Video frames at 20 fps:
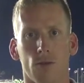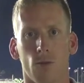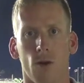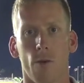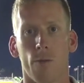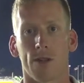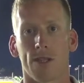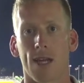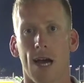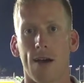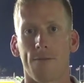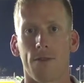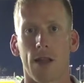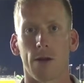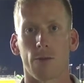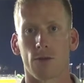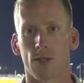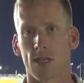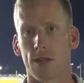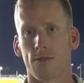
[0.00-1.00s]
to run with top
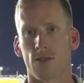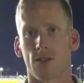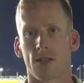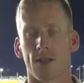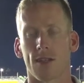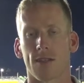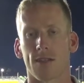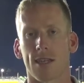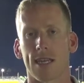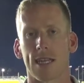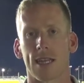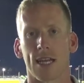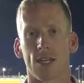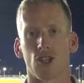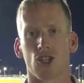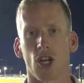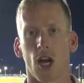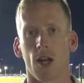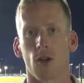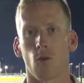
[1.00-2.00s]
flight receivers in this league like
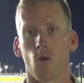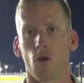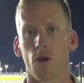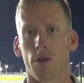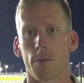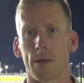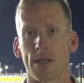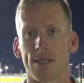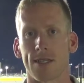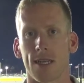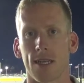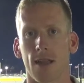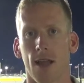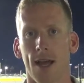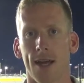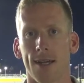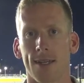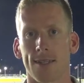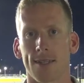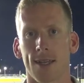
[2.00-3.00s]
Shawn Gore, the BC
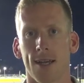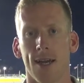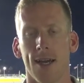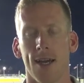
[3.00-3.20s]
Lions.